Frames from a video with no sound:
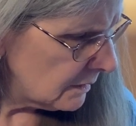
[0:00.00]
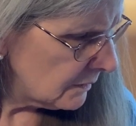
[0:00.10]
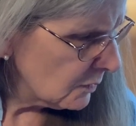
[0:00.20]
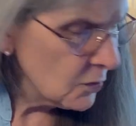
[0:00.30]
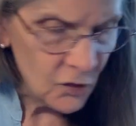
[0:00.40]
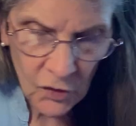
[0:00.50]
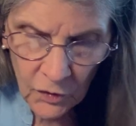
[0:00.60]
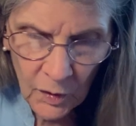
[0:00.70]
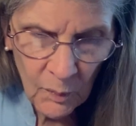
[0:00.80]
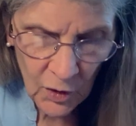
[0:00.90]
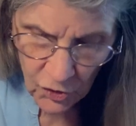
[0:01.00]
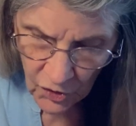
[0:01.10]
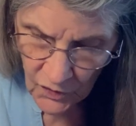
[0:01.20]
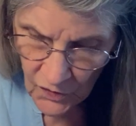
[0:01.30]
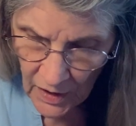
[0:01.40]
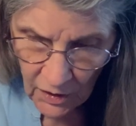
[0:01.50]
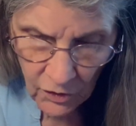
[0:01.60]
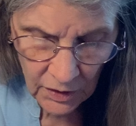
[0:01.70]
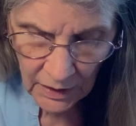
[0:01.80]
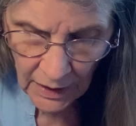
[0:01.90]
There were certain emotions they
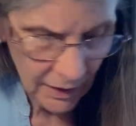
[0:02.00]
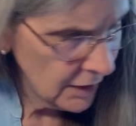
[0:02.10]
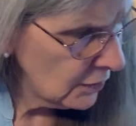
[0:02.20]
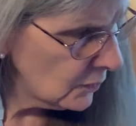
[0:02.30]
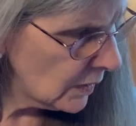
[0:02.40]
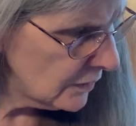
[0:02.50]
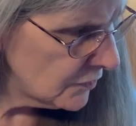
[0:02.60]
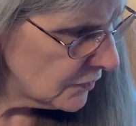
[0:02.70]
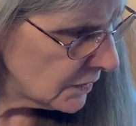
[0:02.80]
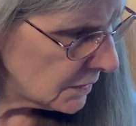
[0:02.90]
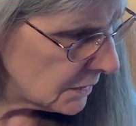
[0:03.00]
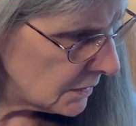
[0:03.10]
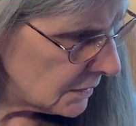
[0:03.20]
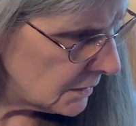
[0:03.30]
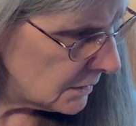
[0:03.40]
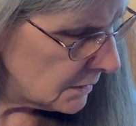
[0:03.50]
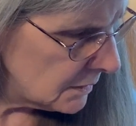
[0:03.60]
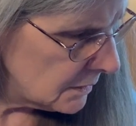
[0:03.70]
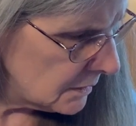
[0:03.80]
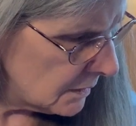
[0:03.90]
couldn't let go of.
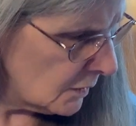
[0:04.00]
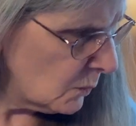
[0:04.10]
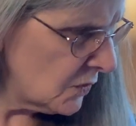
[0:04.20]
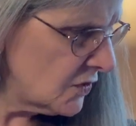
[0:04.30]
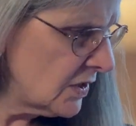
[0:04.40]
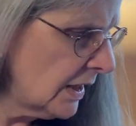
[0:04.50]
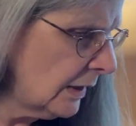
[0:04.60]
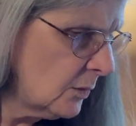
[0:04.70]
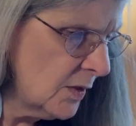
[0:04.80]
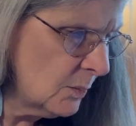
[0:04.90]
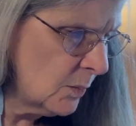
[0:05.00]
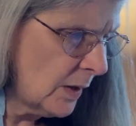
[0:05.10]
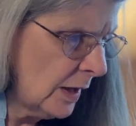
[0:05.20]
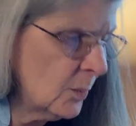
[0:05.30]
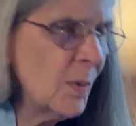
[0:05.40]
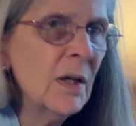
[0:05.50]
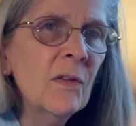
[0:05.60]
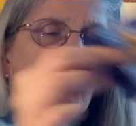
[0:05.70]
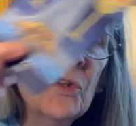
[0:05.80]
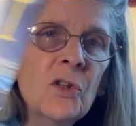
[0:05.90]
But see how big
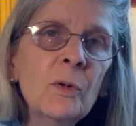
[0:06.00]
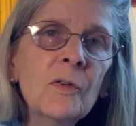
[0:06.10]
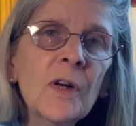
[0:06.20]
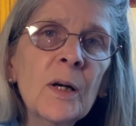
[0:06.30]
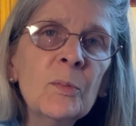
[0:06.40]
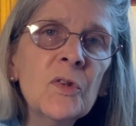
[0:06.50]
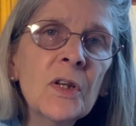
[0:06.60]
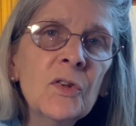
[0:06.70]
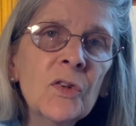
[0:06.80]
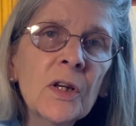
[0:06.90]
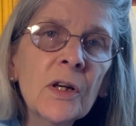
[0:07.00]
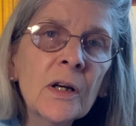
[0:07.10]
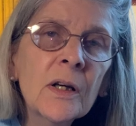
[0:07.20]
the Two of Cups is here?